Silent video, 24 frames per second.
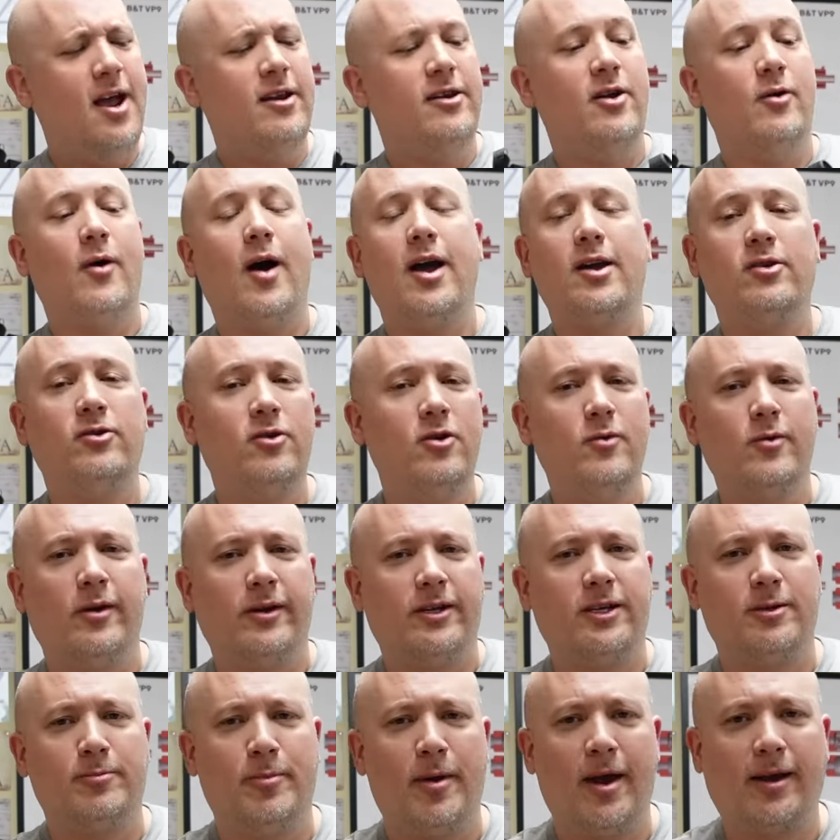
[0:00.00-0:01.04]
Now, I do
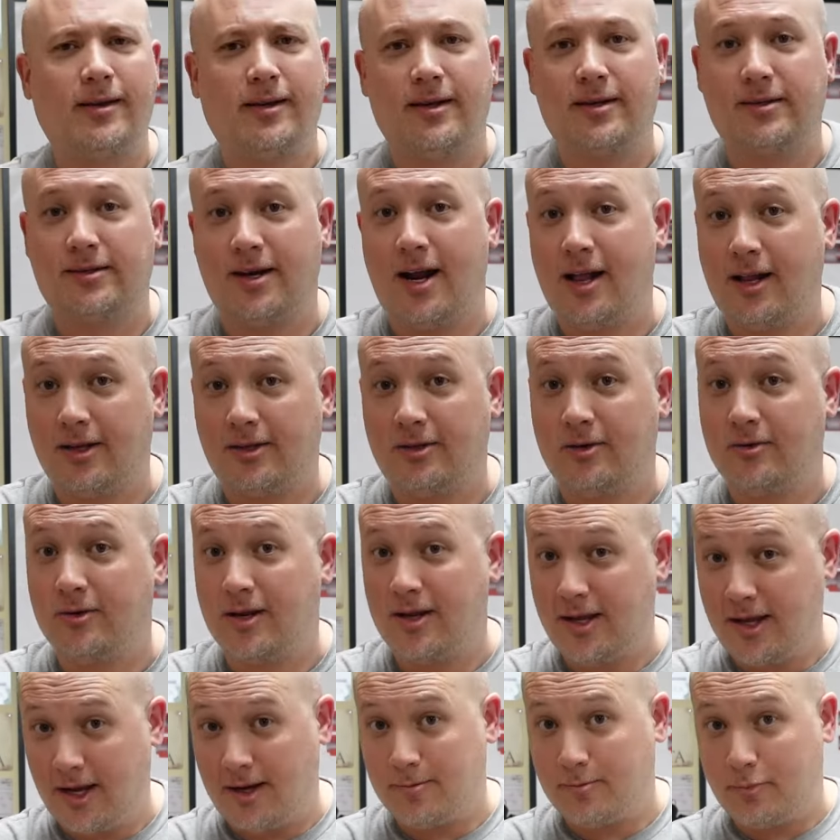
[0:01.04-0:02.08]
expect a silencer
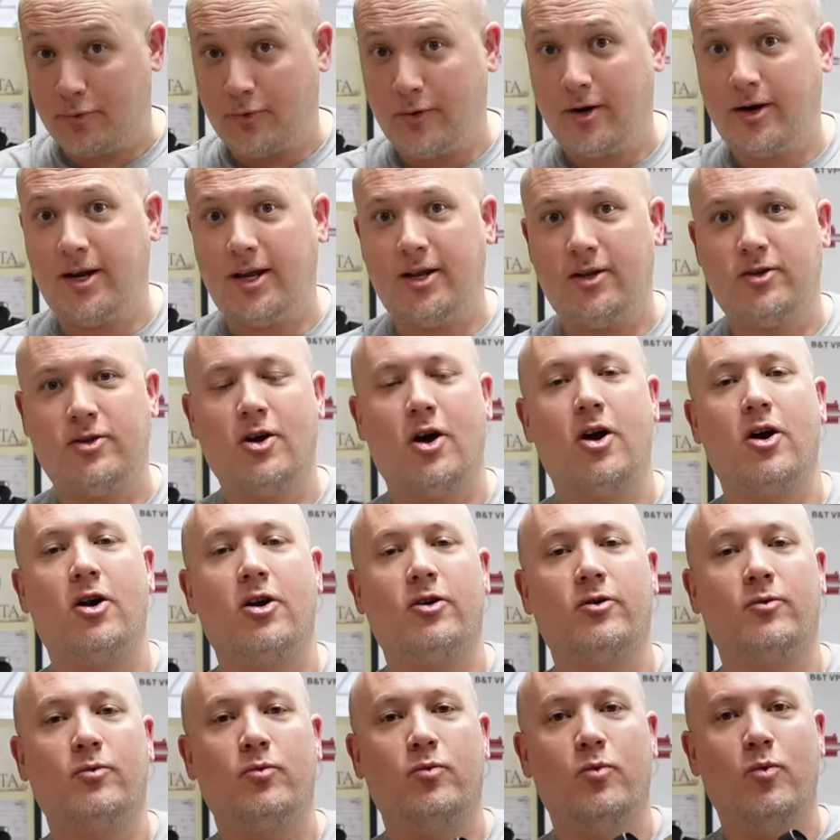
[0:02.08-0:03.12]
to get pretty
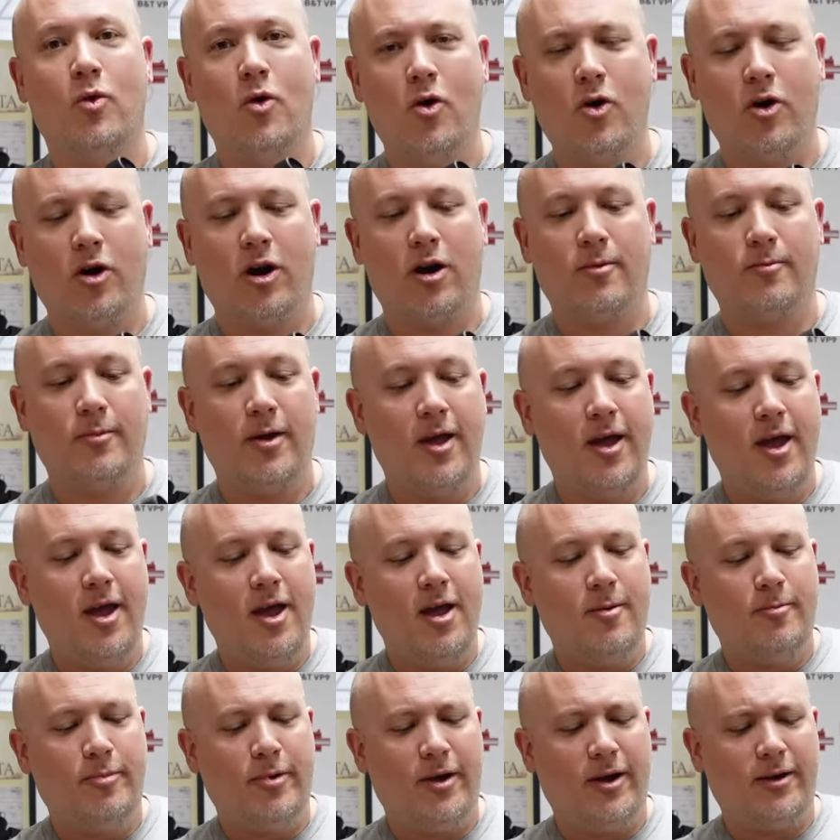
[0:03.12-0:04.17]
darn warm,
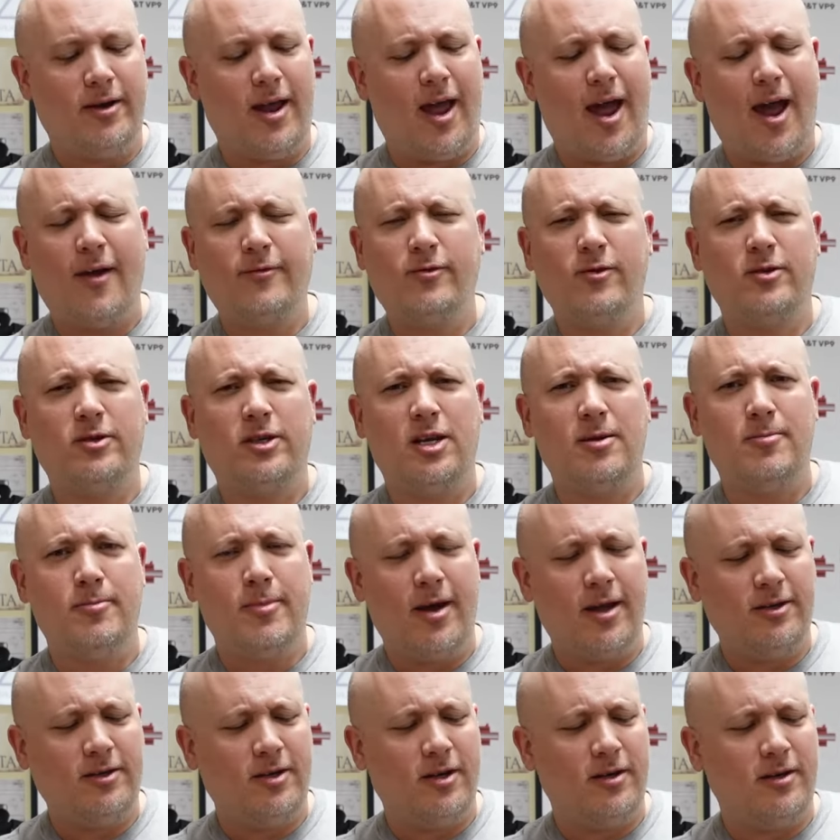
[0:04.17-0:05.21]
but after she
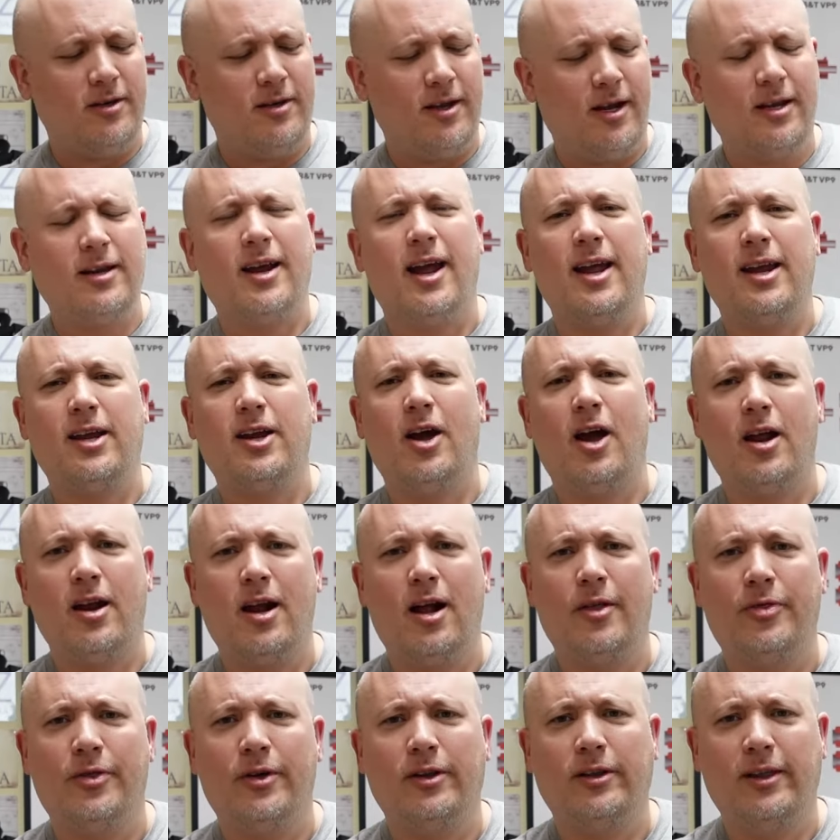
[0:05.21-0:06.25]
mentioned it, I got
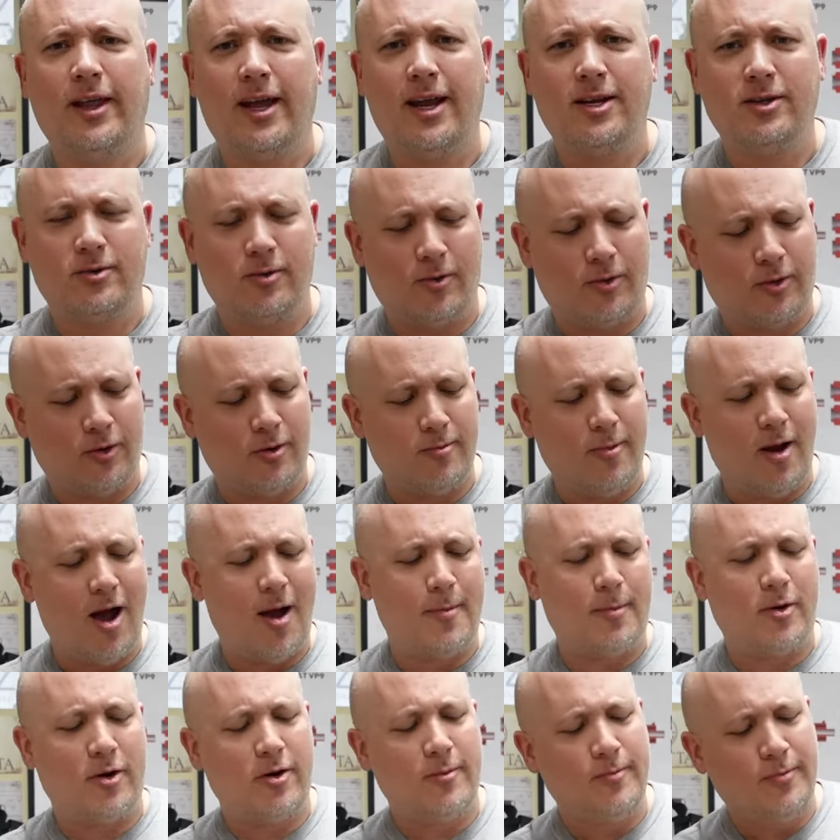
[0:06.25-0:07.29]
out the laser
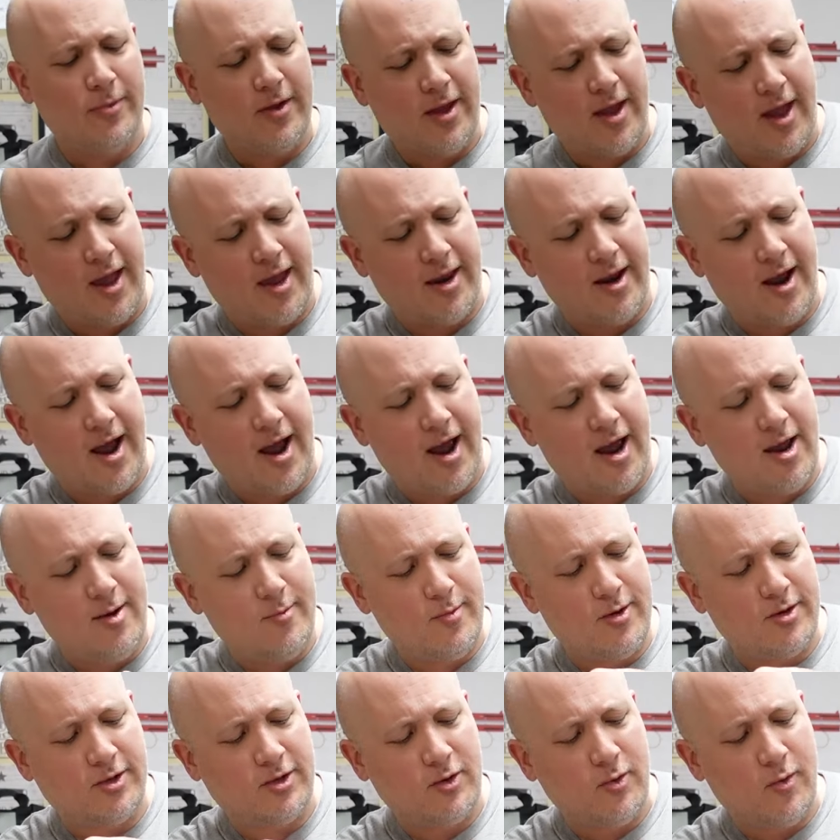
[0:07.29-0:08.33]
thermometer and I
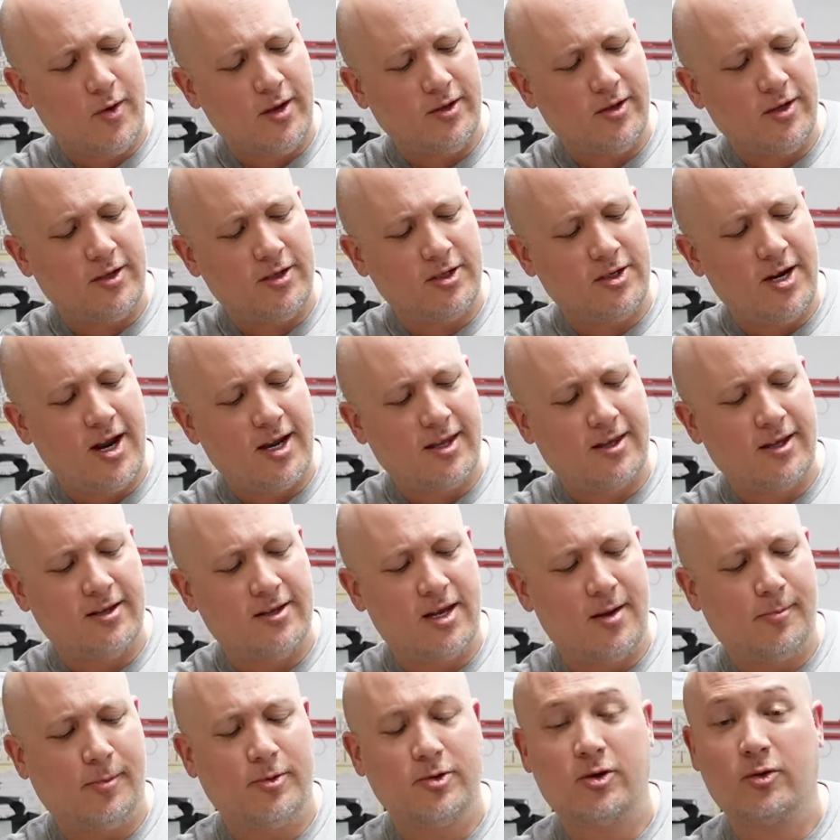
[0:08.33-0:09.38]
was going to check the
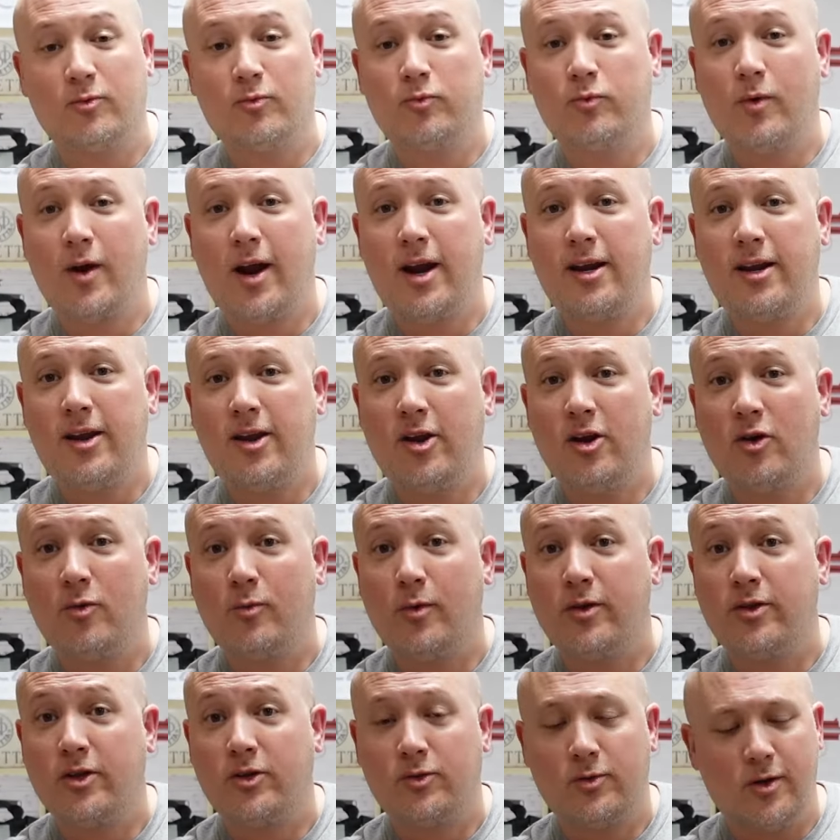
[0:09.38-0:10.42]
temperature right here
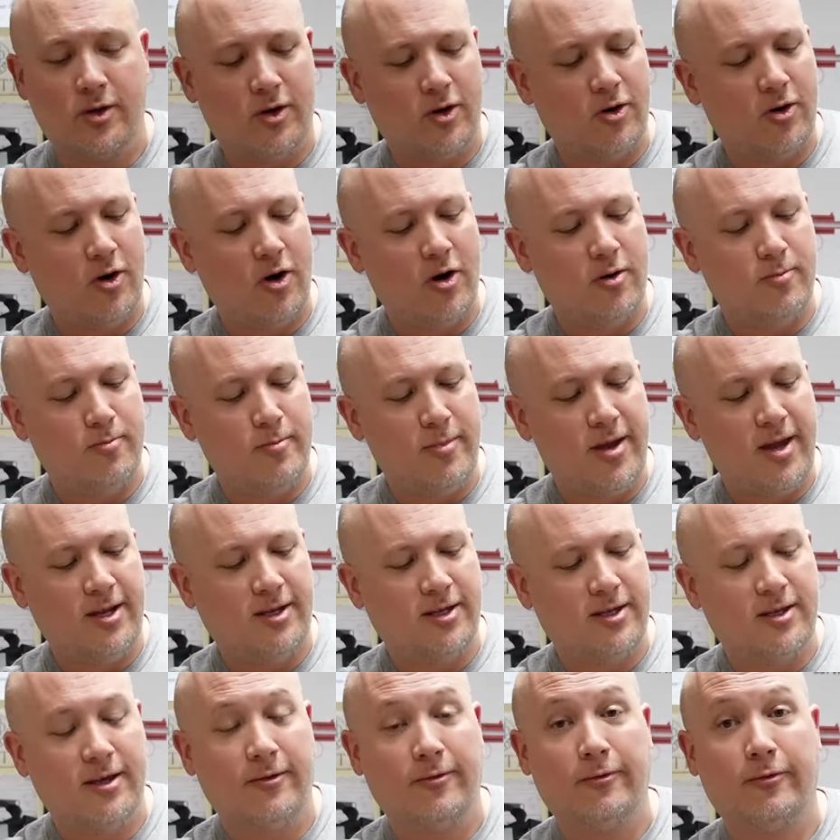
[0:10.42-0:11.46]
where the trigger guard
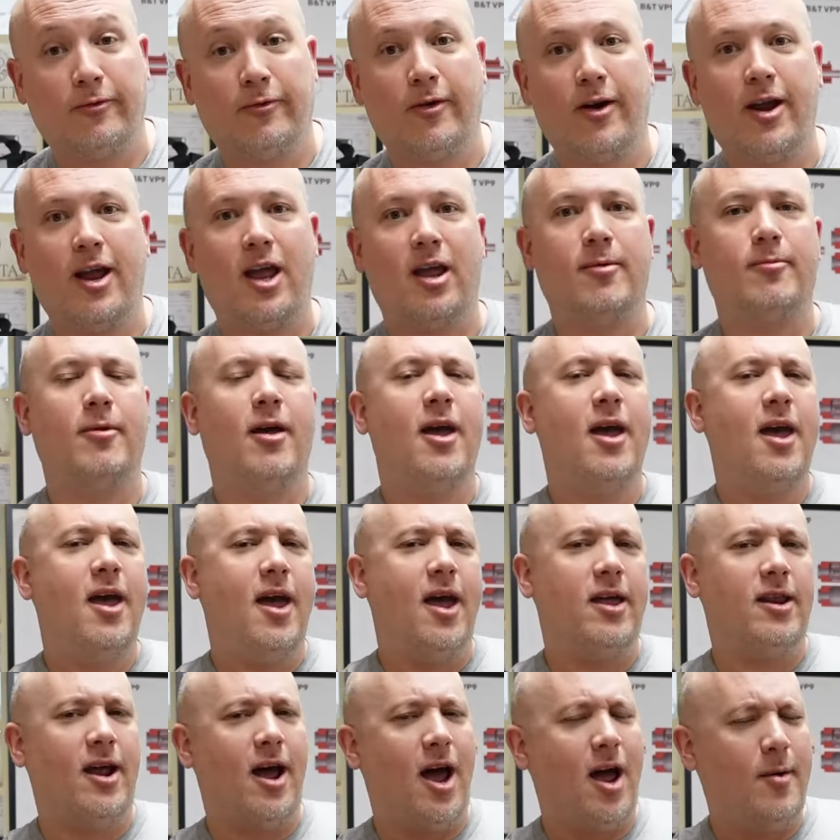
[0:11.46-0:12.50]
meets the frame,
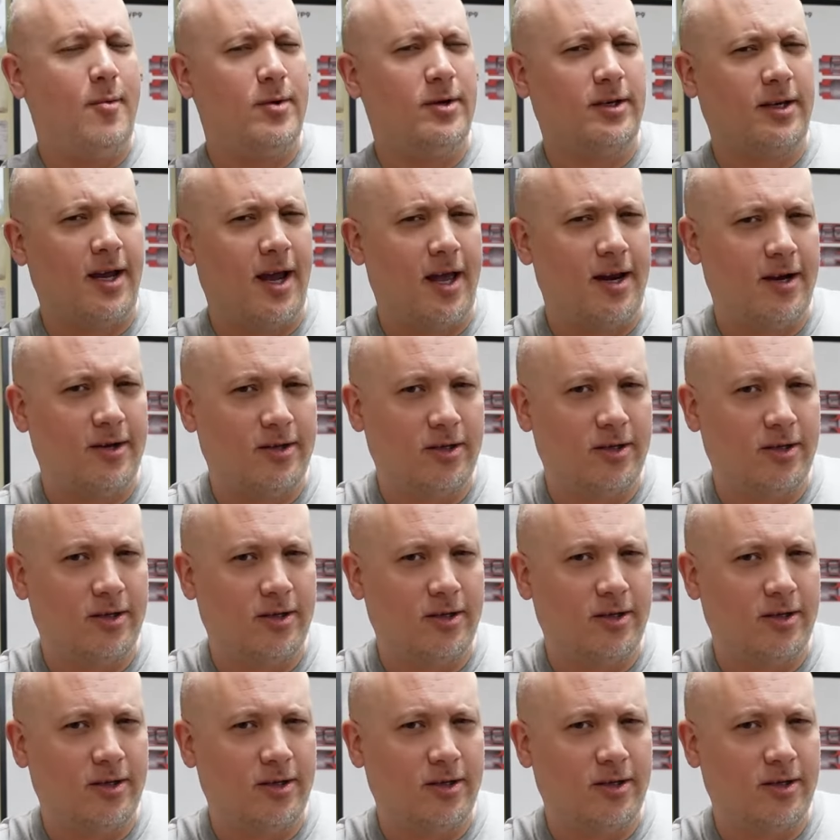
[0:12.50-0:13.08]
and I was kind of